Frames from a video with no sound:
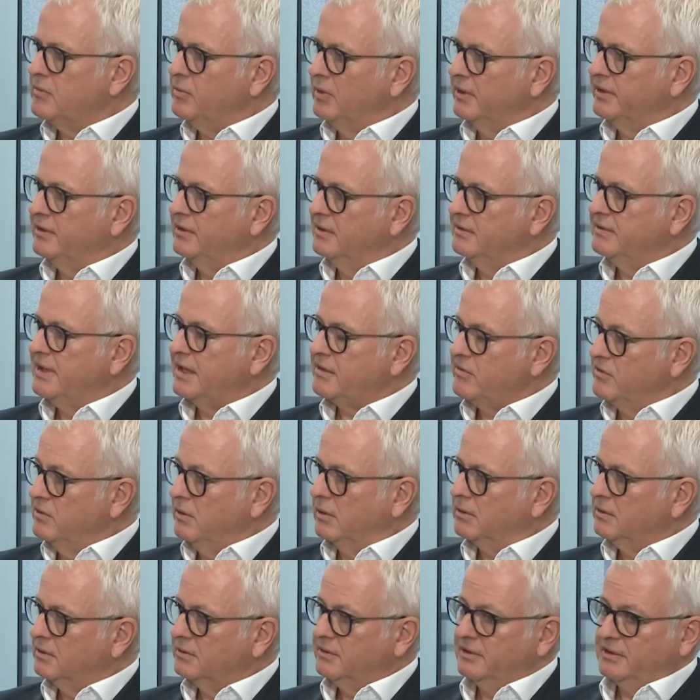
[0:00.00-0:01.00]
Well, that's not
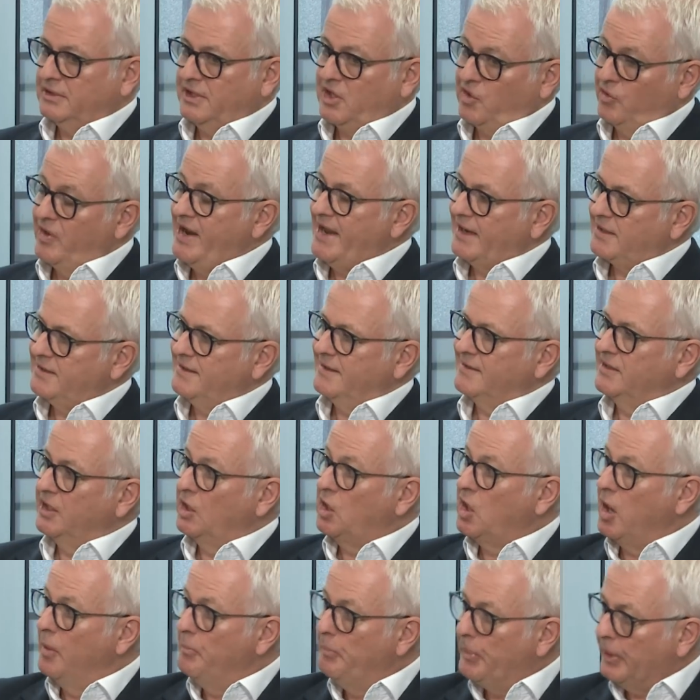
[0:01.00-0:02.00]
correct. The
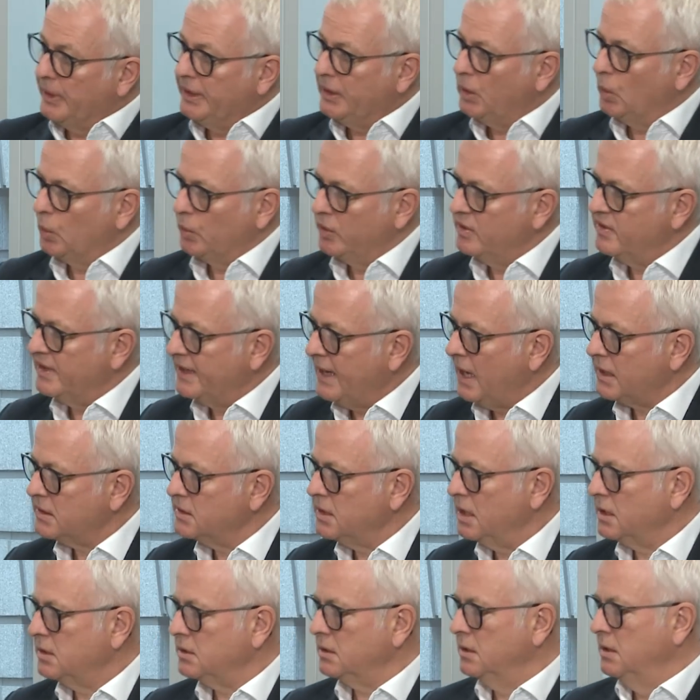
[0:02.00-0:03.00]
company owns the
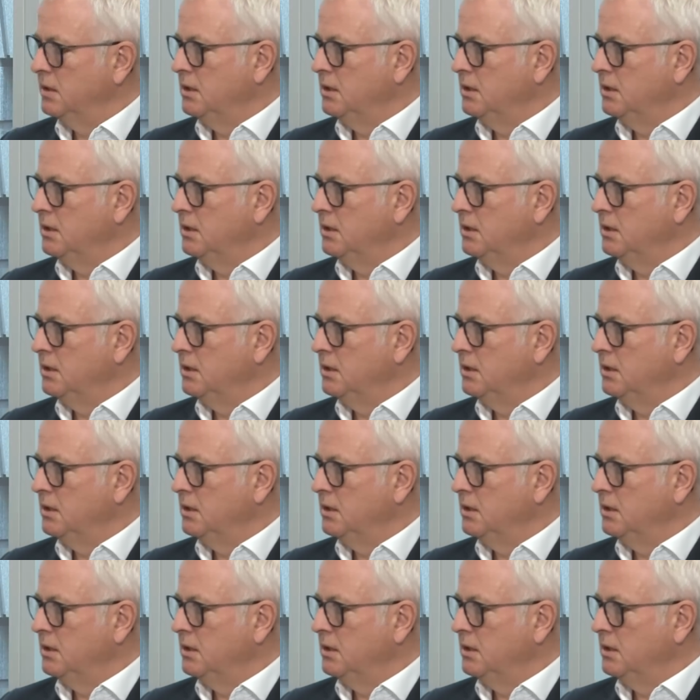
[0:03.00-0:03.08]
asset.